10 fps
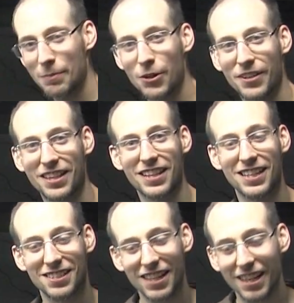moving
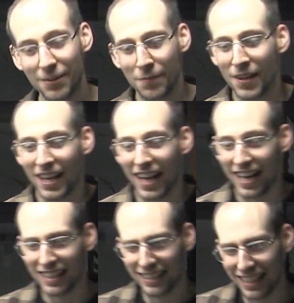things in,
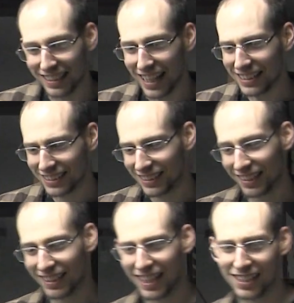and that's
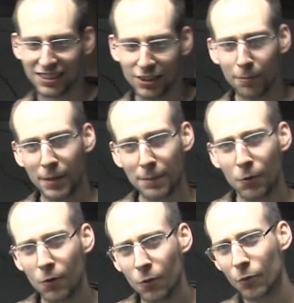that some
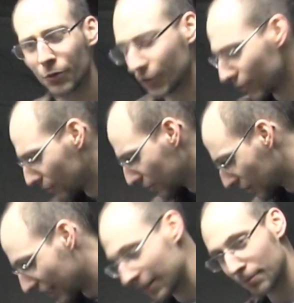people will
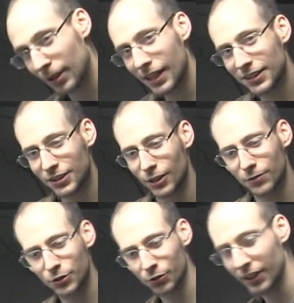use, in place
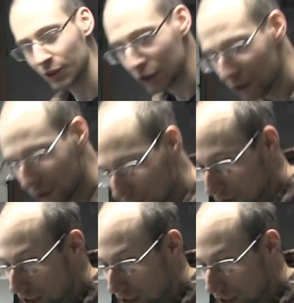of traditional